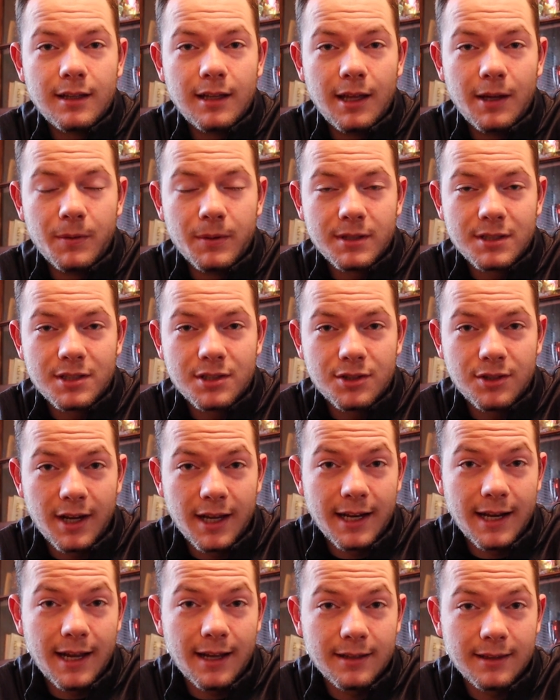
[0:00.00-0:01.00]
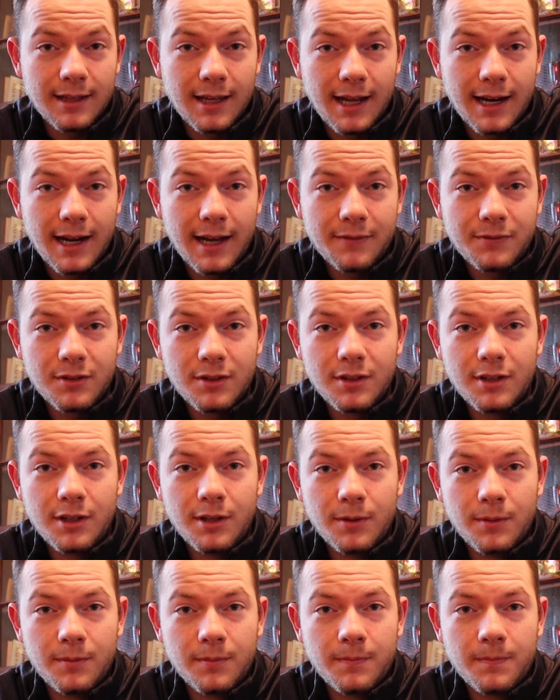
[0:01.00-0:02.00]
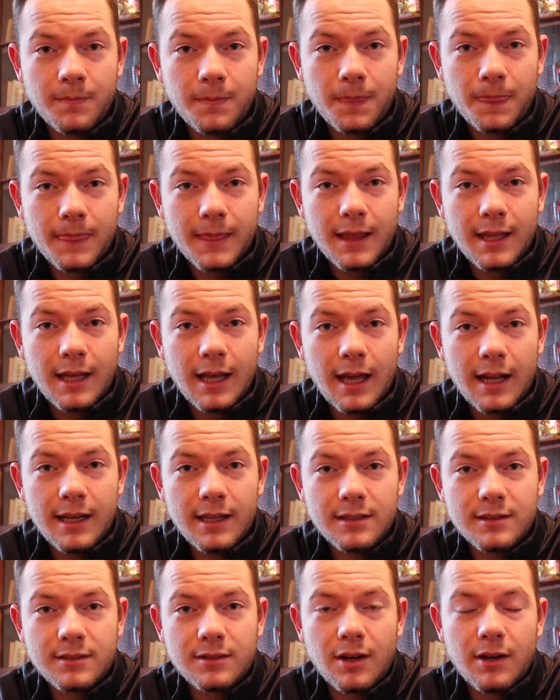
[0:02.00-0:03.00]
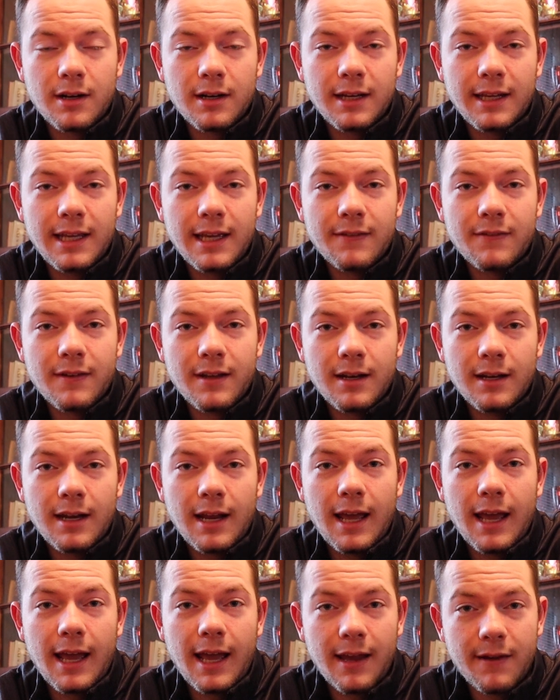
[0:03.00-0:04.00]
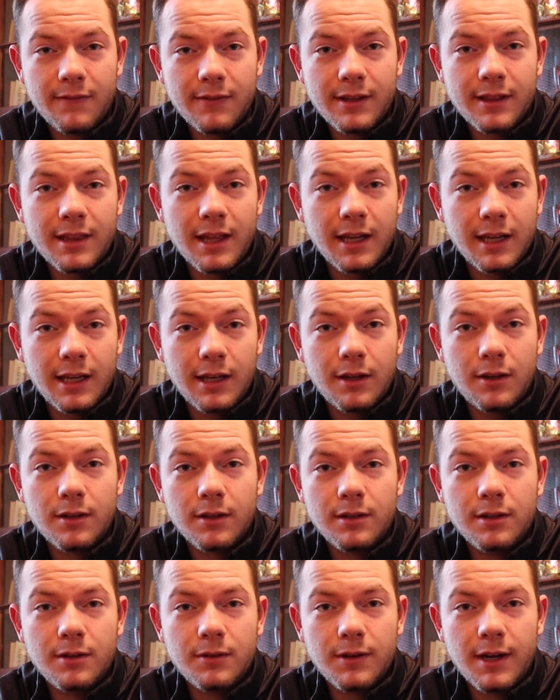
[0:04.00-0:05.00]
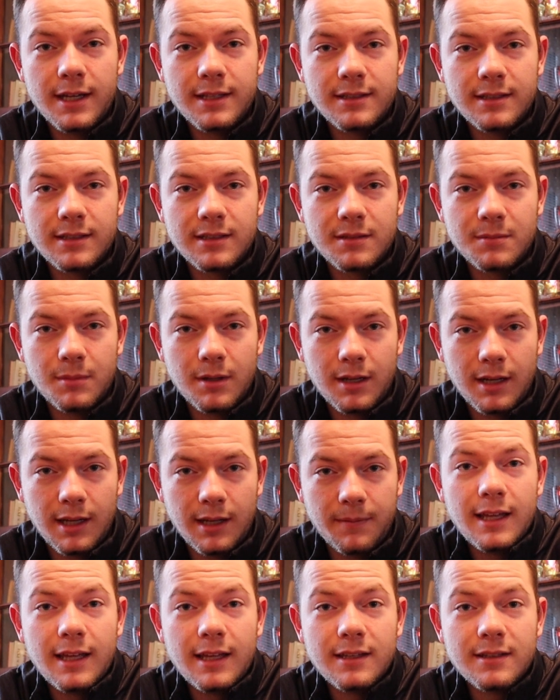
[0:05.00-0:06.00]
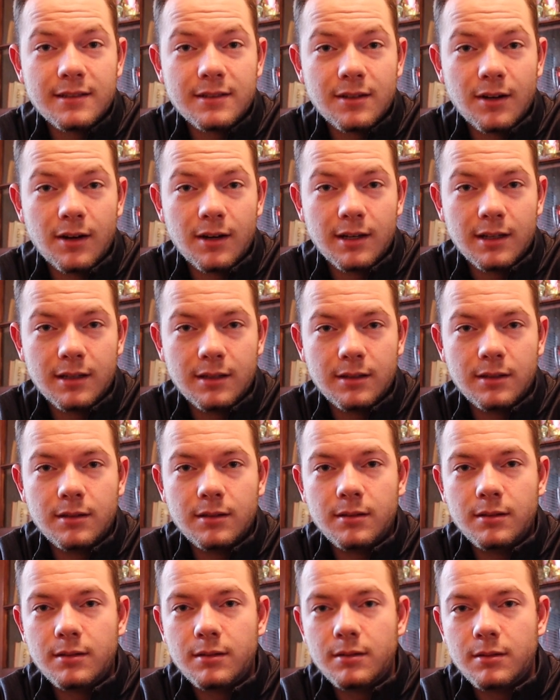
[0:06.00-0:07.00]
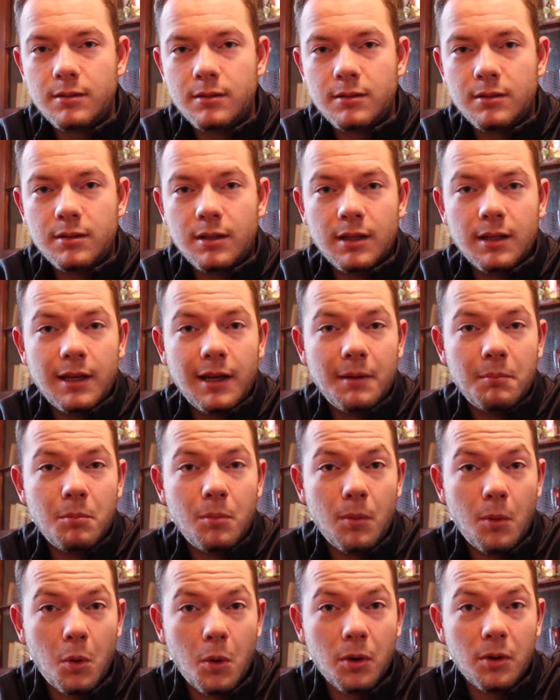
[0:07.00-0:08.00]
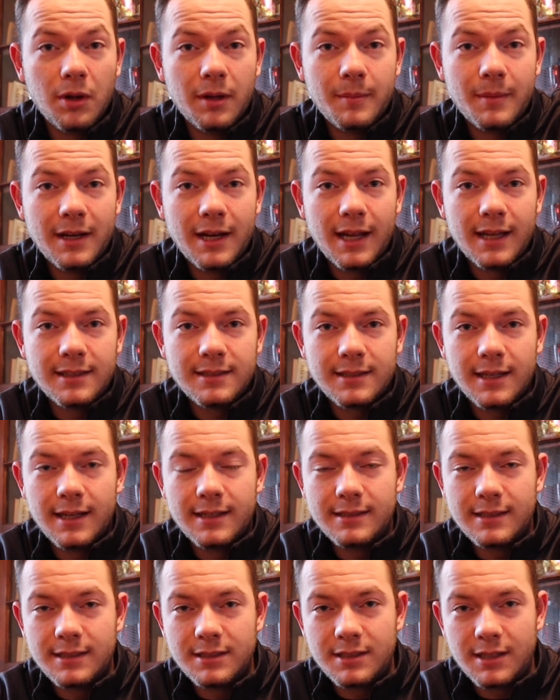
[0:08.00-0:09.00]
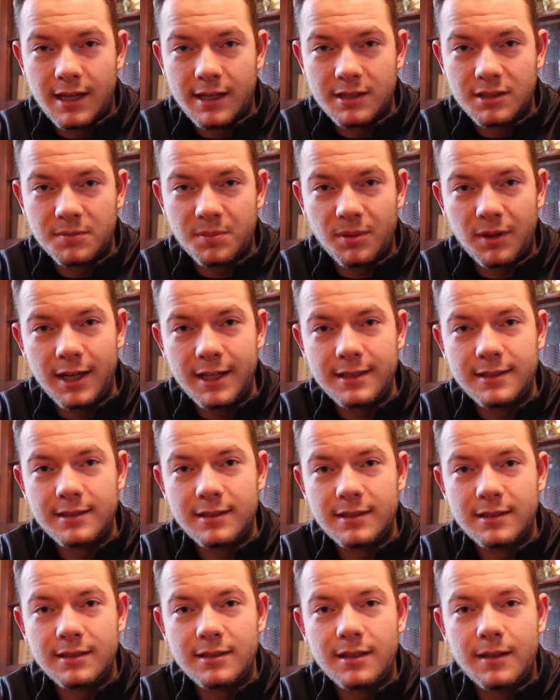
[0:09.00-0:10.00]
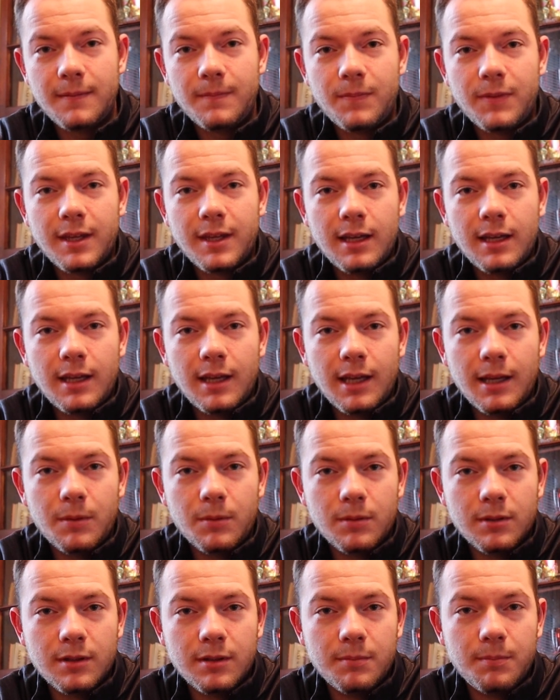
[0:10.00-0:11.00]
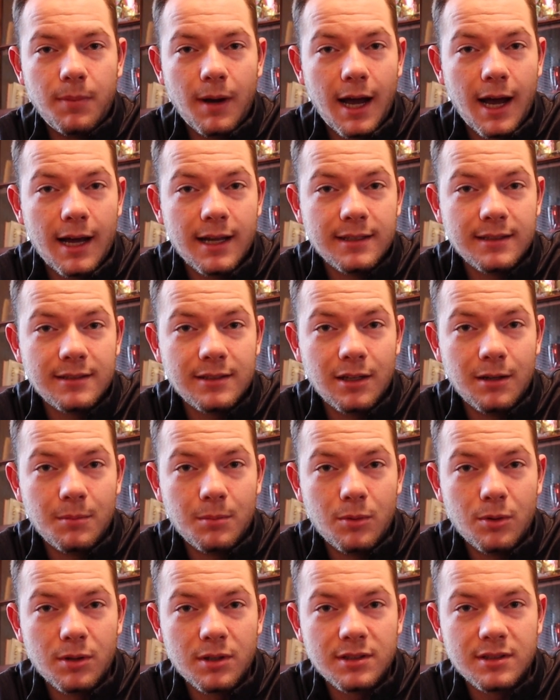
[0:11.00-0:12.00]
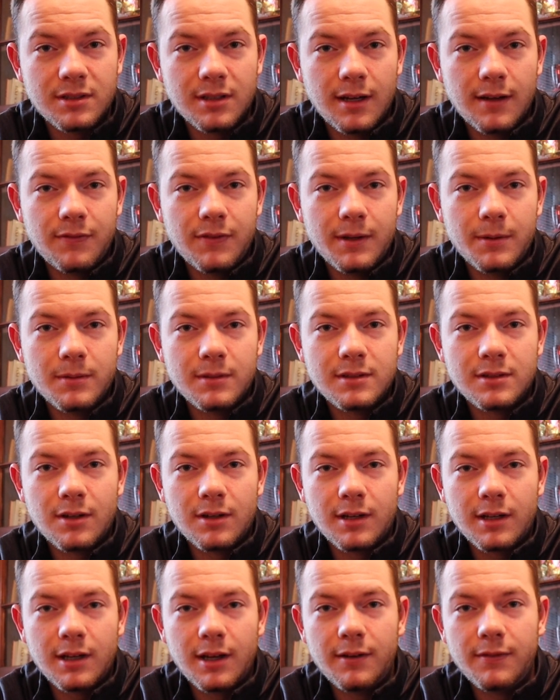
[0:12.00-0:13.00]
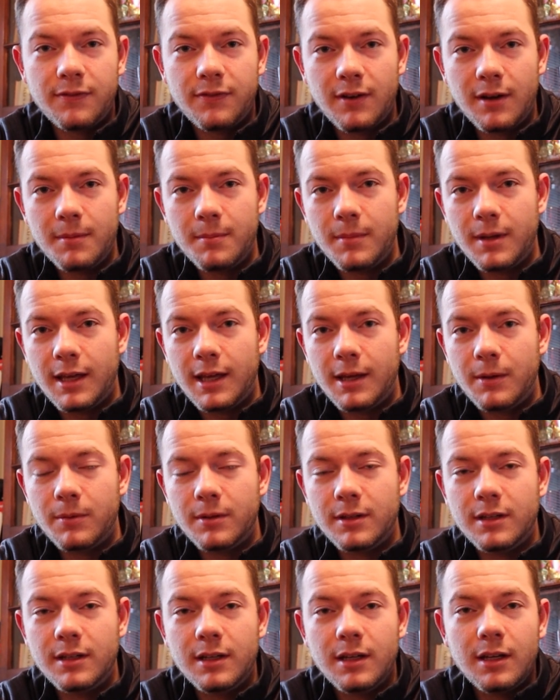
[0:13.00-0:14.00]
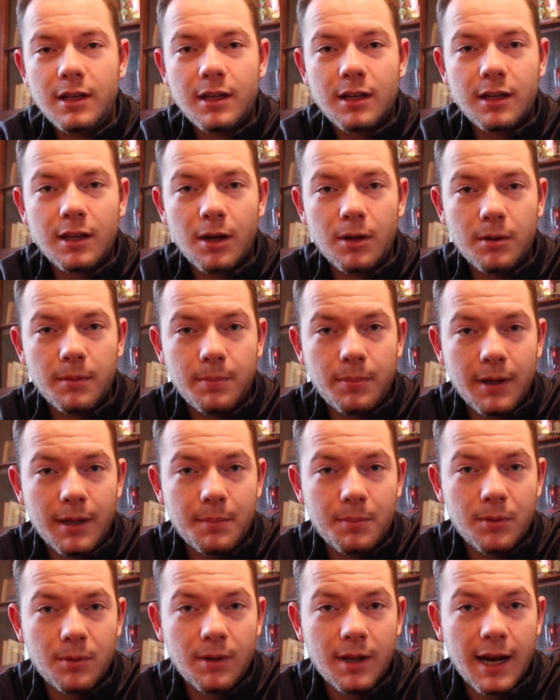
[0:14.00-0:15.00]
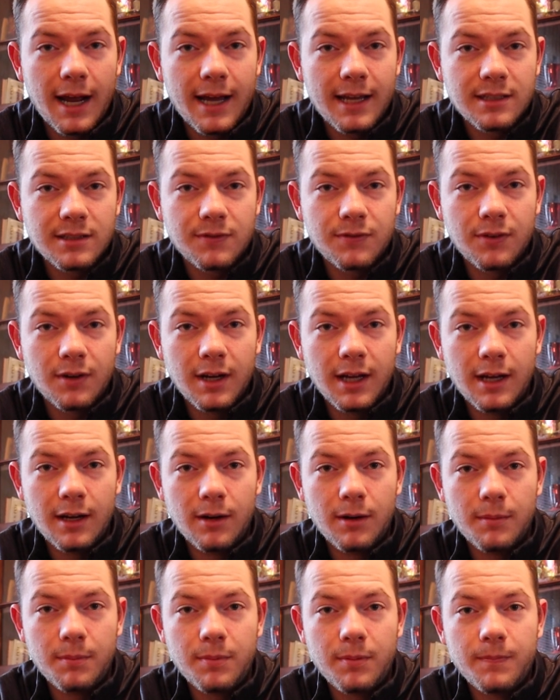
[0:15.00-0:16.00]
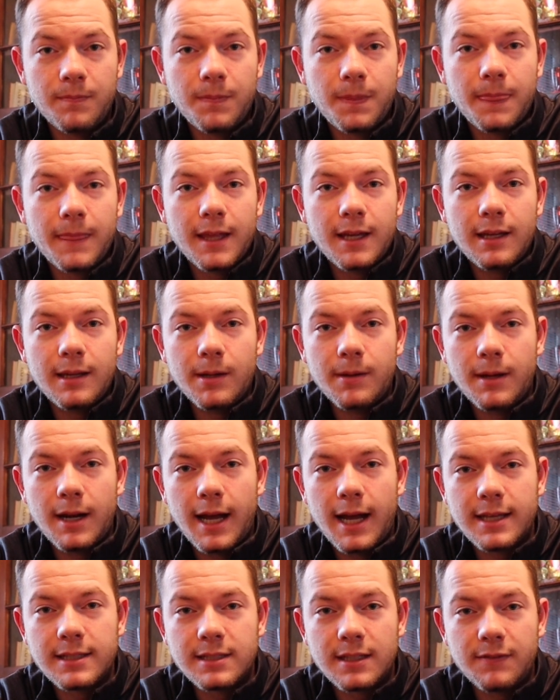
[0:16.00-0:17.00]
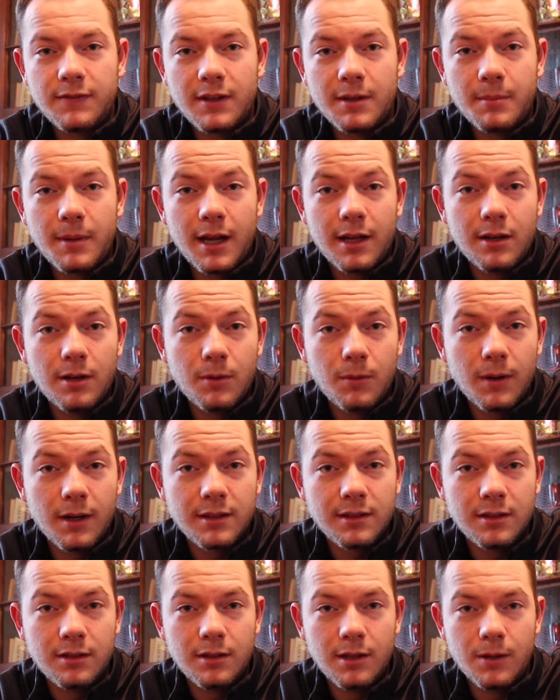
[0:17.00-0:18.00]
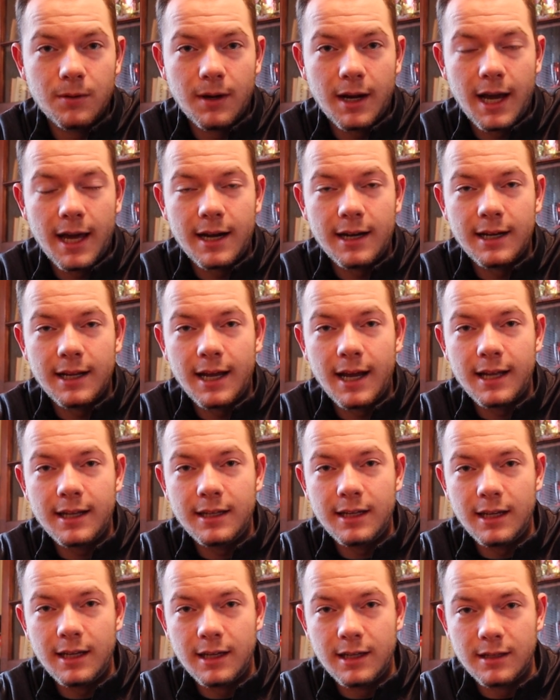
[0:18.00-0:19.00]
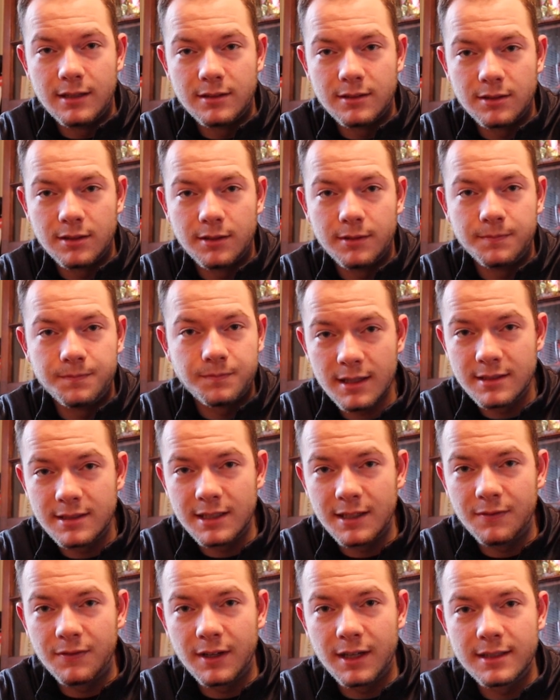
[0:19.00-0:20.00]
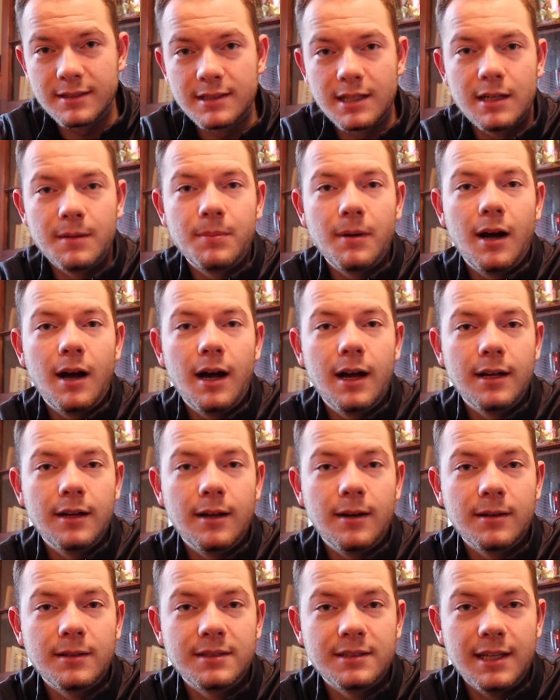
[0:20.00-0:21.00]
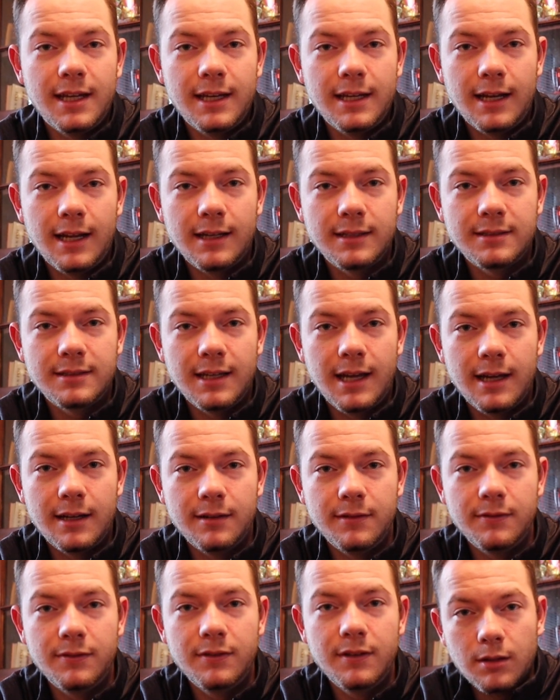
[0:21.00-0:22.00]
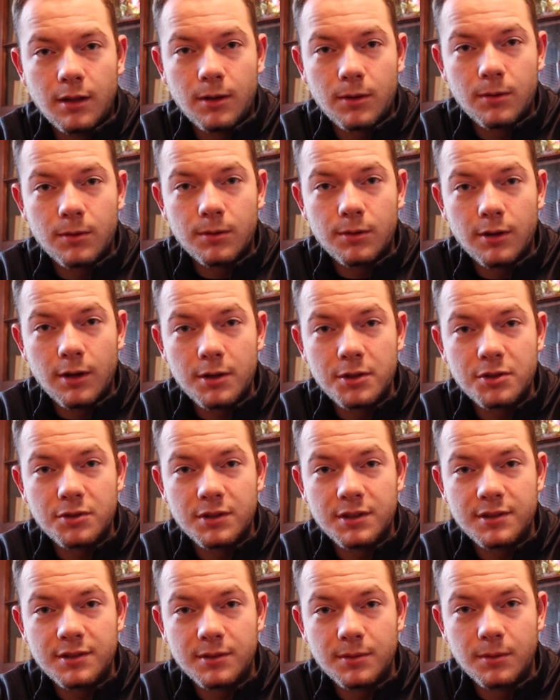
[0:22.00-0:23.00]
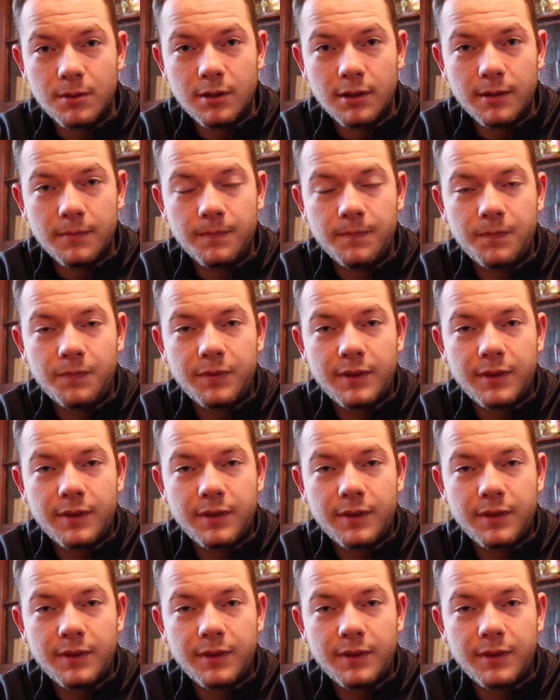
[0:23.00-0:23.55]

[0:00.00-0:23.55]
He went straight out that afternoon and he started giving everything he could to raise this money. He started more lemonade stands. He changed places. He would buy and sell more stuff. He would start a GoFundMe. He would go to people and ask for help. He would ask if anybody knew what to do or had any ideas, or see if he could set up a hot dog stand outside of local grocery store.